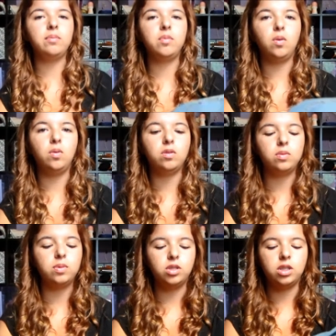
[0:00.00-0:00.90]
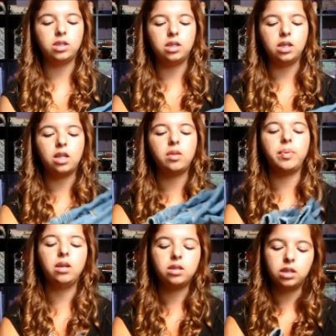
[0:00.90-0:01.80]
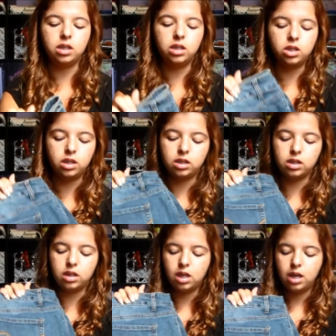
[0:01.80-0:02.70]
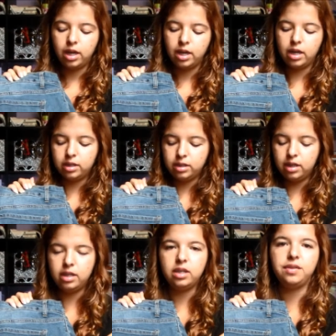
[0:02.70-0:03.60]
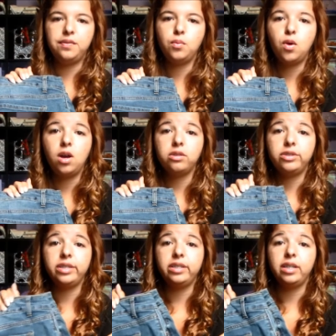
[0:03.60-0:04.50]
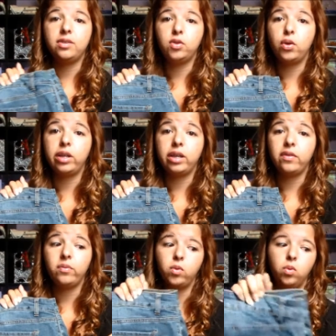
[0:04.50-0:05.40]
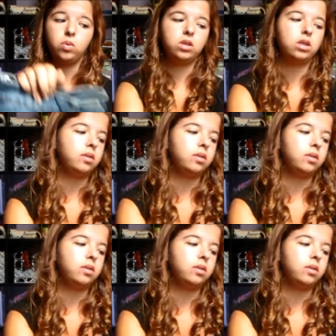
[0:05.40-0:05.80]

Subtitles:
from Kohl's was just another pair of skinny jeans and a different wash, and that's all I got from Kohl's.